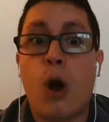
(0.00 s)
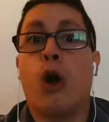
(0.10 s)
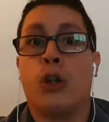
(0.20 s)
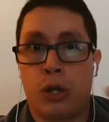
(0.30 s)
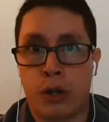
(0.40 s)

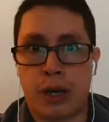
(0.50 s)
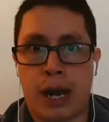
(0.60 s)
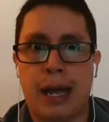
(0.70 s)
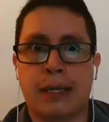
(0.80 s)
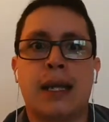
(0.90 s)
On the other
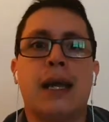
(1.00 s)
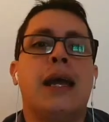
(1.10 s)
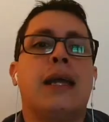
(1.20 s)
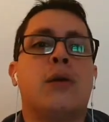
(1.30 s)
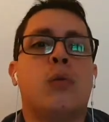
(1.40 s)
hand,
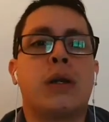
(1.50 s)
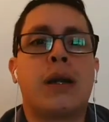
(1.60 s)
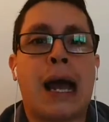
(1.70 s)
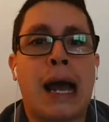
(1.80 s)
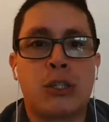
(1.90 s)
the
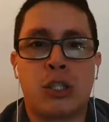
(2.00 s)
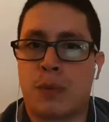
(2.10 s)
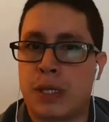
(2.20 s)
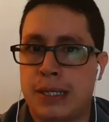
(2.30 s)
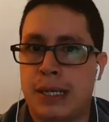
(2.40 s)

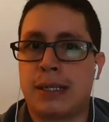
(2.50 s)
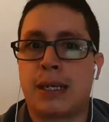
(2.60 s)
100%